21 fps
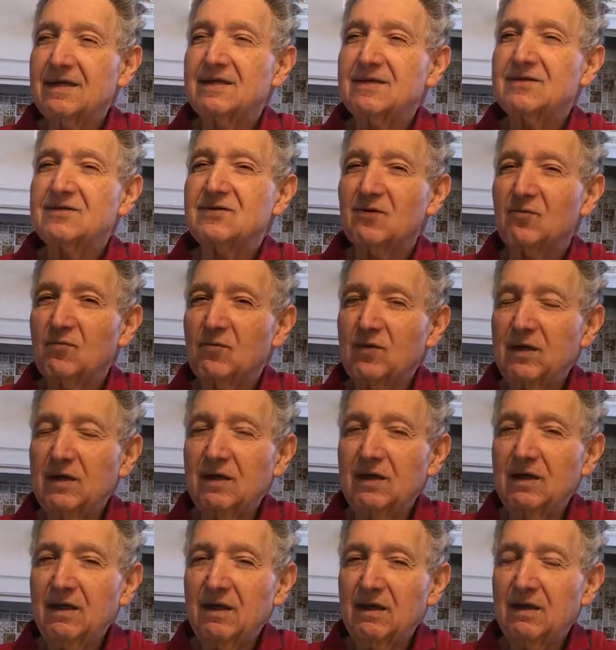So
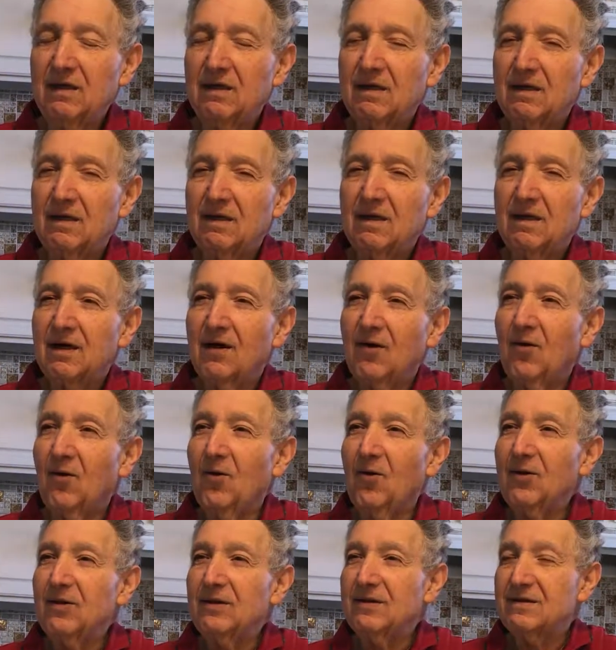we
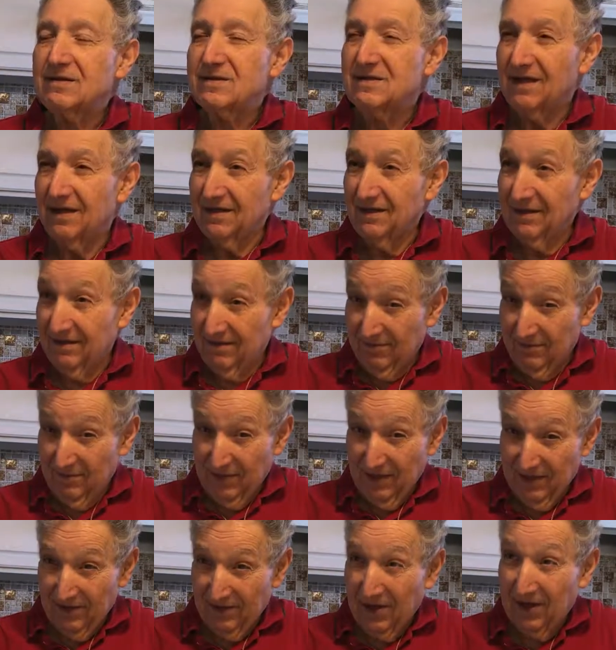all decided
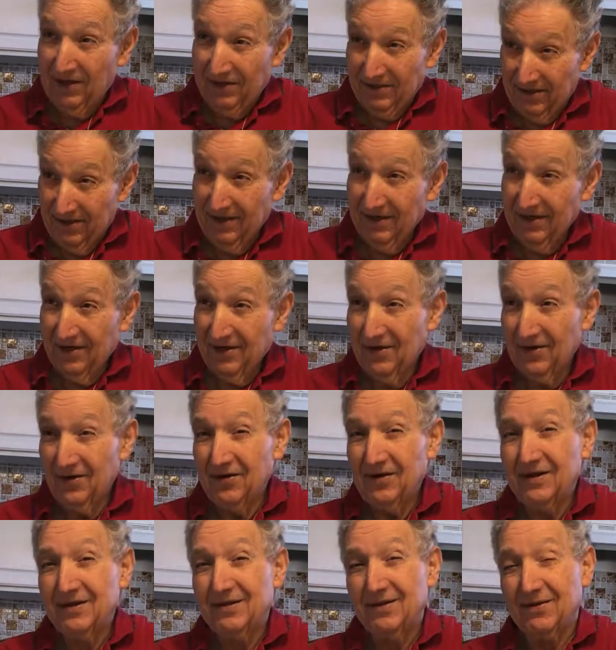we are
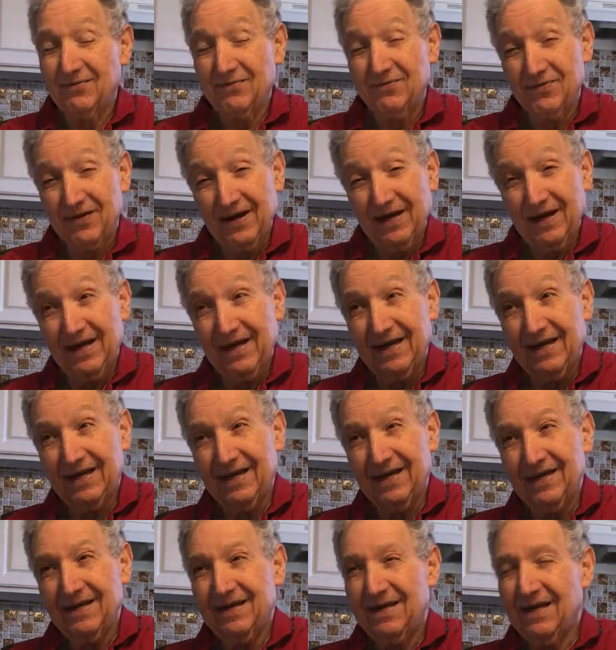going to
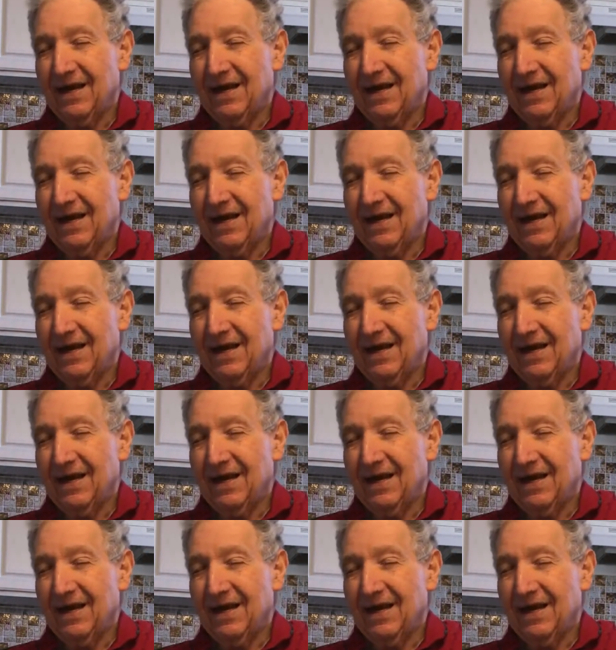fail,